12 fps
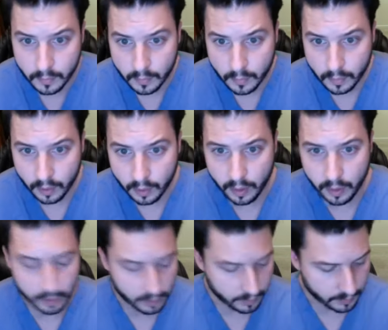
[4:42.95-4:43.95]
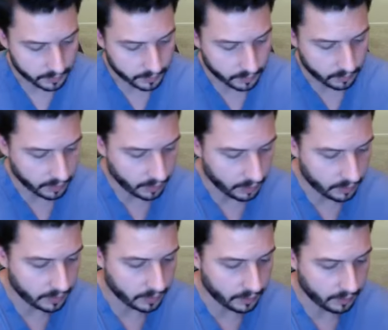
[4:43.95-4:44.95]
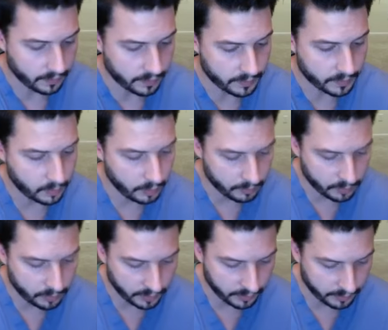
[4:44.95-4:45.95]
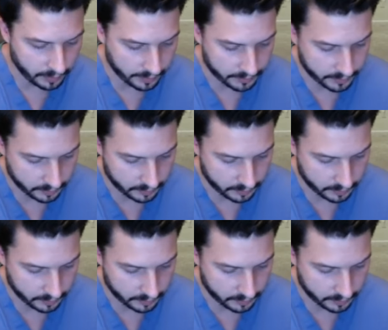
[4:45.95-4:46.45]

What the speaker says: Alright, now let's see what the Hunting Knife is. Go ahead and put 1,000.